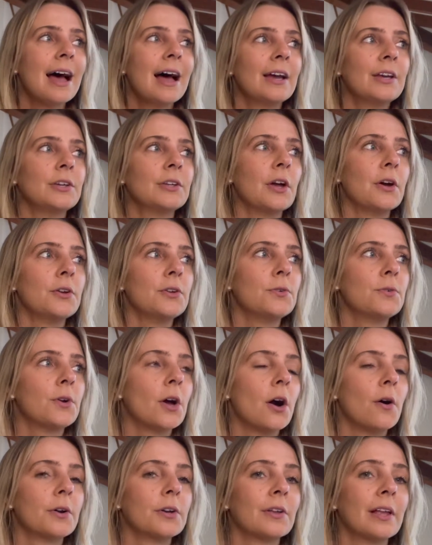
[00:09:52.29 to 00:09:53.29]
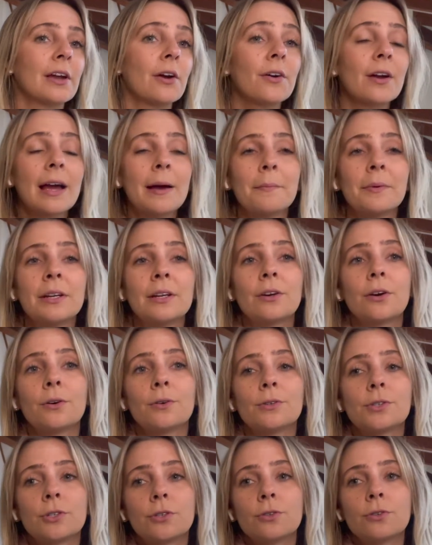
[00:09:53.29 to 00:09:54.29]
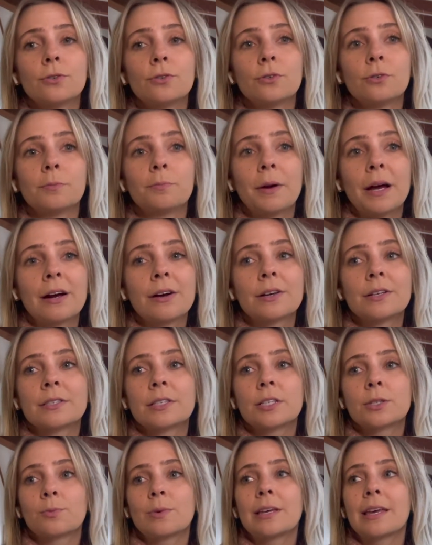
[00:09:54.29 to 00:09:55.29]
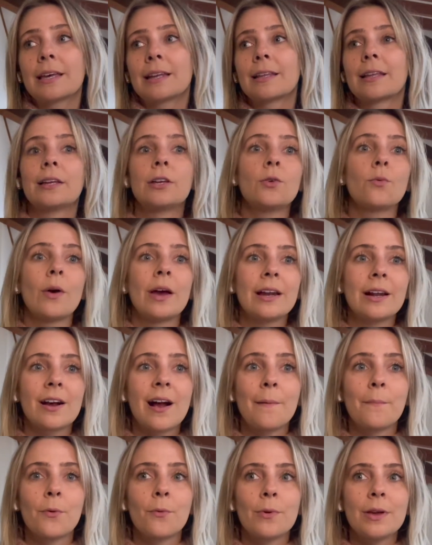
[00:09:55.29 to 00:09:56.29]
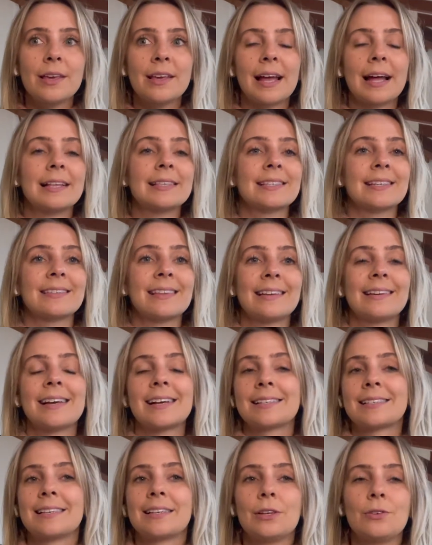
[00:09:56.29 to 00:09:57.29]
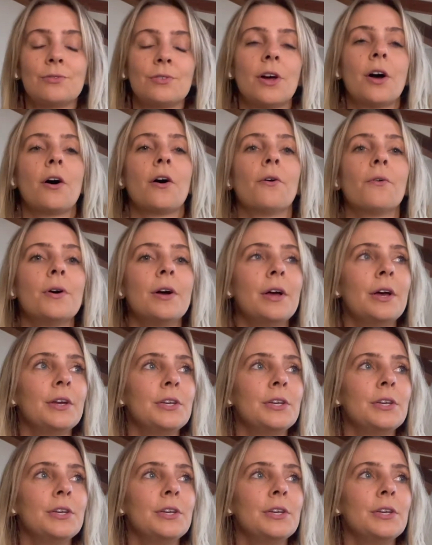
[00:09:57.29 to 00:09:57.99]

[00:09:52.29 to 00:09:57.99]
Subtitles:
you know, you go and you're like, okay, I'm gonna go to Paris this weekend, and then you wait a couple weekends, and the next thing you know,